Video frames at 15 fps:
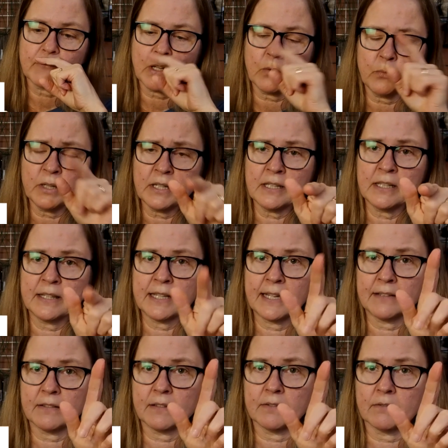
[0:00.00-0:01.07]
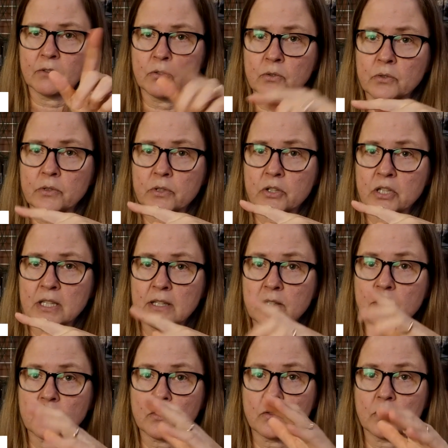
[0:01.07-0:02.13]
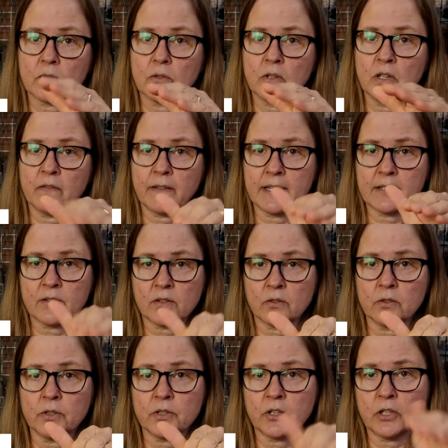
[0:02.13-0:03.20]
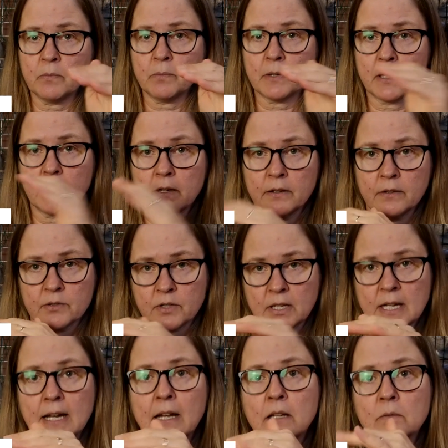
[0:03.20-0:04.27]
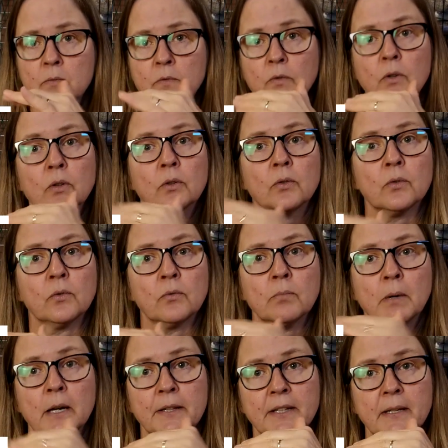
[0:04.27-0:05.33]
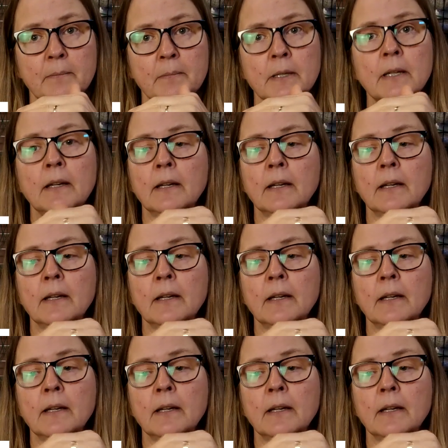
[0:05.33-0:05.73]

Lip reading: written in that Google Sheets, if I sold the sheep, there's a column for who bought them.